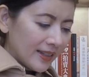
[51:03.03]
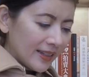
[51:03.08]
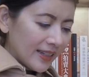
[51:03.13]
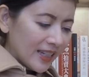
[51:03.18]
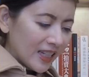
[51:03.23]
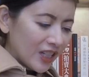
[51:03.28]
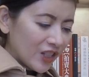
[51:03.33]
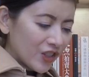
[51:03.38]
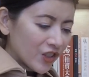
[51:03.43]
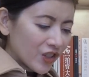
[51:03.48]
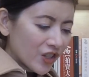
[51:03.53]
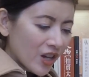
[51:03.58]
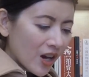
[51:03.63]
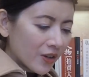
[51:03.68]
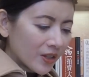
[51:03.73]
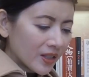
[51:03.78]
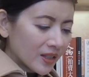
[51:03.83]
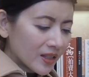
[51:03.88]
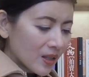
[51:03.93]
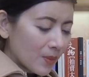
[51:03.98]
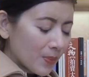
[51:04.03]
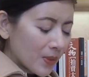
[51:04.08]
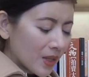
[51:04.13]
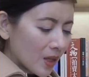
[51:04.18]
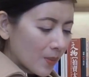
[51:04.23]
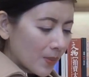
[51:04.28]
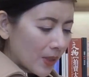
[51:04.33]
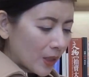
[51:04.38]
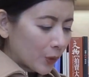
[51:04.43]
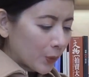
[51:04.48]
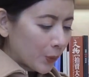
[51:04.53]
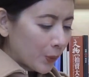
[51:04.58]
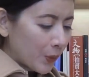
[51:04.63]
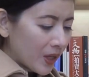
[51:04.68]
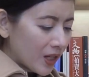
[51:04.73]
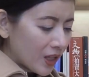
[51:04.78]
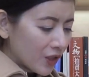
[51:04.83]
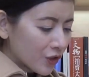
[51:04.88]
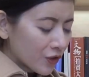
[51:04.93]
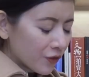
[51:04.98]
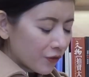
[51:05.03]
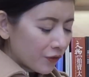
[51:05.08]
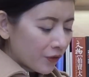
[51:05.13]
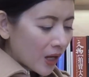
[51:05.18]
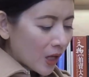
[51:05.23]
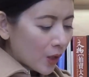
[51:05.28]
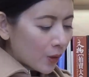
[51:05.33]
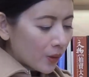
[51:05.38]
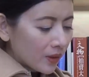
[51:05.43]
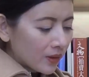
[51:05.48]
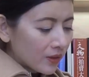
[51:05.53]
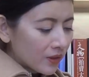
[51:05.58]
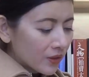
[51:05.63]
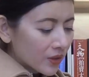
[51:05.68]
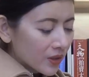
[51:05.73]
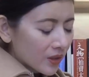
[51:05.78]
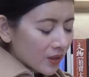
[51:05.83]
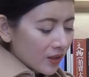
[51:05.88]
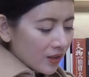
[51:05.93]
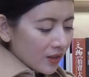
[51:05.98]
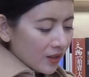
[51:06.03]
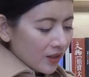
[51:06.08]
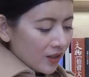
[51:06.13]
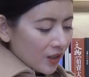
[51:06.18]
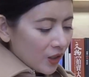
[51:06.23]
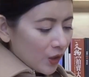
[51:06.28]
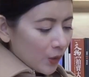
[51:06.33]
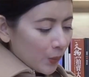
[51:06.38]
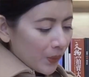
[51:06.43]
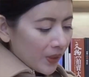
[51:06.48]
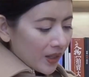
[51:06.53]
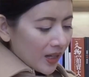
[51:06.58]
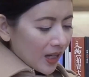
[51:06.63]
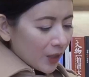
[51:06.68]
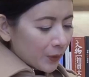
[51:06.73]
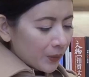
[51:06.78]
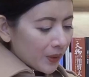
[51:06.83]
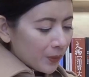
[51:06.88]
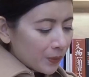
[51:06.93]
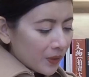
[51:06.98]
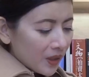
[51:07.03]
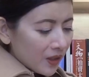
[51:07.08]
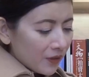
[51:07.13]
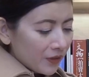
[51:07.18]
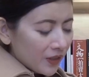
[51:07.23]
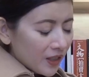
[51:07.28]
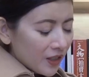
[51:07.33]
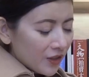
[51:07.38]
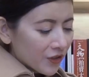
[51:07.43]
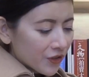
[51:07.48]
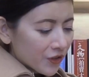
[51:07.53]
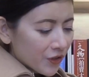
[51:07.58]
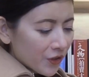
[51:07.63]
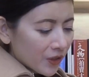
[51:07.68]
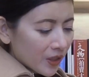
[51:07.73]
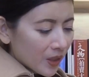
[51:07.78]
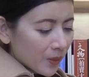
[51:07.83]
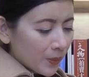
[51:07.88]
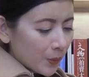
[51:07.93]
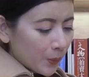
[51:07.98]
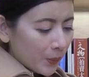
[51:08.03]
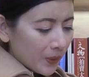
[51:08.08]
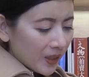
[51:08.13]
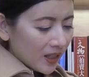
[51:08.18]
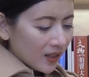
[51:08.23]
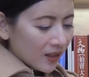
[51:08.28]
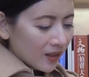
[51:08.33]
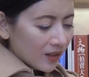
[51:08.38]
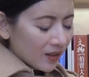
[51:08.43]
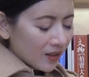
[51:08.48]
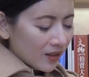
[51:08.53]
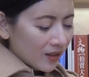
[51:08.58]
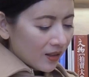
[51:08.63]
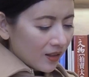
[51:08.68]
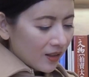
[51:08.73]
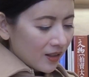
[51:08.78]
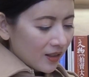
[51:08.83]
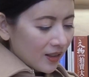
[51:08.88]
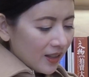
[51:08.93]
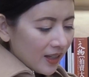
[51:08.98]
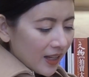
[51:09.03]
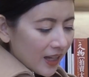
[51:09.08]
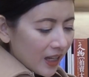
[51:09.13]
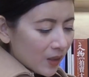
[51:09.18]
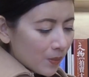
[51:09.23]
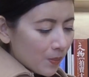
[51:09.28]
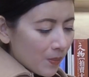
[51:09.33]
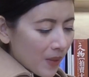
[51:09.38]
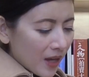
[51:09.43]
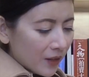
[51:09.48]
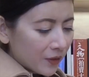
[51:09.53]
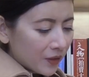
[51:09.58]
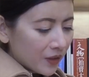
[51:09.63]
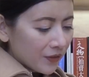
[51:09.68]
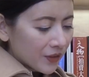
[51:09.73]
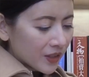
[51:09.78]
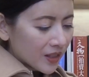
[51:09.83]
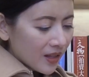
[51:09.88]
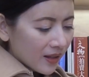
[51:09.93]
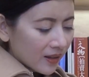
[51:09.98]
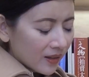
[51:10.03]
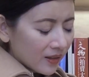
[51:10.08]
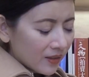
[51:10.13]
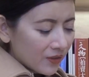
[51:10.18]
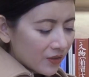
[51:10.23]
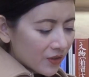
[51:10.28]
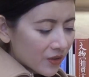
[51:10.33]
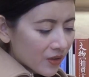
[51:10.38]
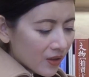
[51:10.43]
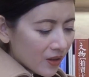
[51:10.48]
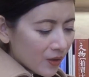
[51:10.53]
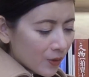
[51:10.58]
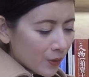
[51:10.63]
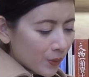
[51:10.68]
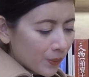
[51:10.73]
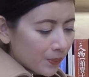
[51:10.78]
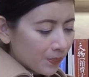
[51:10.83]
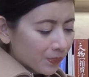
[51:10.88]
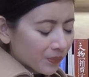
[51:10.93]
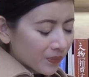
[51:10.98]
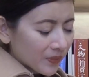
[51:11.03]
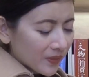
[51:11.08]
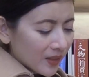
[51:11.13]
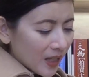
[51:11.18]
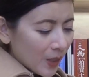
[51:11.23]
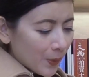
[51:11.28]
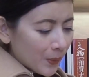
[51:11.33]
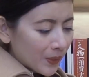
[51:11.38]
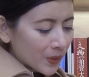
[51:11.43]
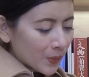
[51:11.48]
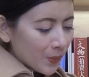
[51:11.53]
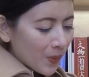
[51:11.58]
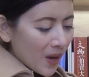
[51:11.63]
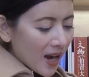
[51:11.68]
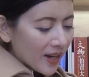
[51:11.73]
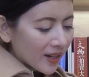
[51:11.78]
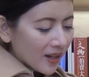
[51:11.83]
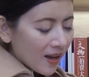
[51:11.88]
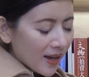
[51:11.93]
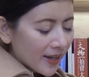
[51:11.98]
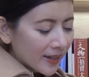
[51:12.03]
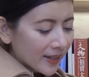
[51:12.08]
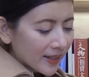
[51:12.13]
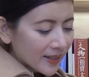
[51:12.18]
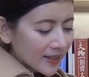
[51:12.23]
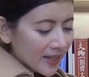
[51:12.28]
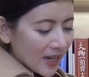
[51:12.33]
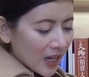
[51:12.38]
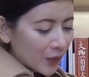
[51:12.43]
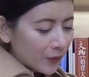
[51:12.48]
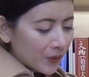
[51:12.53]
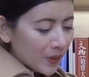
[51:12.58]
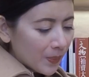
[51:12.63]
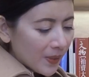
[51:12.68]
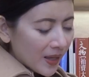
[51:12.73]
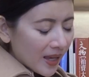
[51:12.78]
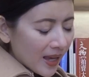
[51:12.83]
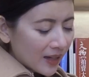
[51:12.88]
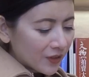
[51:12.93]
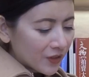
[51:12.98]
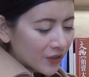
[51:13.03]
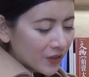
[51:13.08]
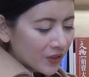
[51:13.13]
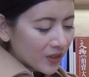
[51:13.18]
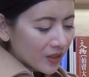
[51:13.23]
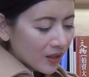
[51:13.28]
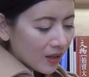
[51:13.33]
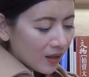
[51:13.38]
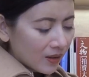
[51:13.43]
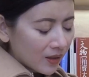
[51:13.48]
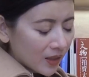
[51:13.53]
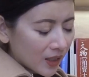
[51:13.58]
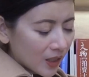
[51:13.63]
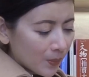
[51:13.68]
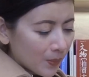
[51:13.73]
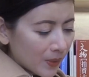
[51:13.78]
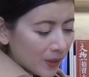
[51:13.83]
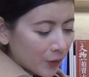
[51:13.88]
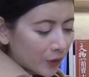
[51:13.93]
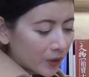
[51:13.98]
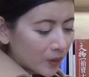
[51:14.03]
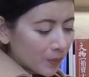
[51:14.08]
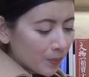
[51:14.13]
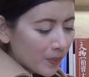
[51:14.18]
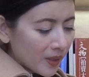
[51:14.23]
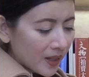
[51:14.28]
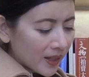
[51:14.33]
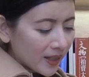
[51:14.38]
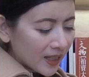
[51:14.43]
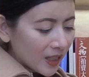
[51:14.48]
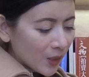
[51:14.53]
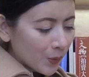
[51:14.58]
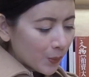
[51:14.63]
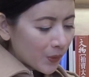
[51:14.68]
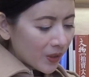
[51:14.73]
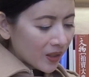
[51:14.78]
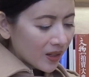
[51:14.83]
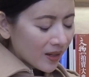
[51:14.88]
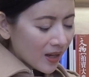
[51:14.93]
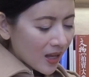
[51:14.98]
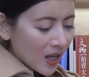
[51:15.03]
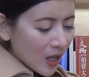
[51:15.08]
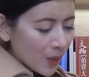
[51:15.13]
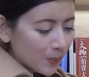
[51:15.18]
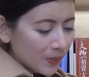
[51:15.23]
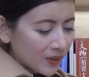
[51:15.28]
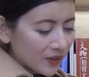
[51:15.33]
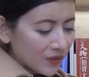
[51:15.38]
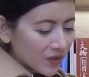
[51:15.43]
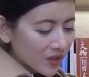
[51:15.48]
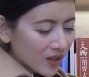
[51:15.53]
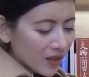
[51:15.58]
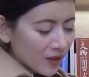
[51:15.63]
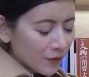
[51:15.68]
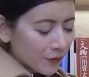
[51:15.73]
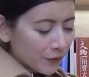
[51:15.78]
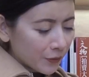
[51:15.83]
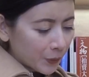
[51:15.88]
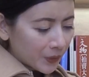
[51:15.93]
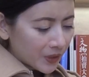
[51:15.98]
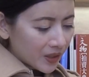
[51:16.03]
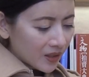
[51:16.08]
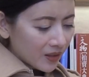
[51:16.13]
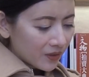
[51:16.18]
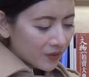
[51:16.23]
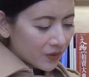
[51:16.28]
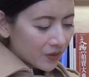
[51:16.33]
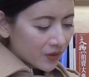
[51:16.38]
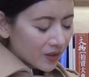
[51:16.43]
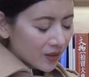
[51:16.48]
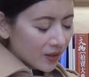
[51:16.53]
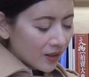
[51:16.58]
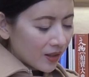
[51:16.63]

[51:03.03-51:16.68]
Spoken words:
He shouted something about Quidditch fouls when Harry roughly shook him awake. In a matter of seconds, though, he was wide-eyed as Harry began to tell him and Hermione what had happened in the forest.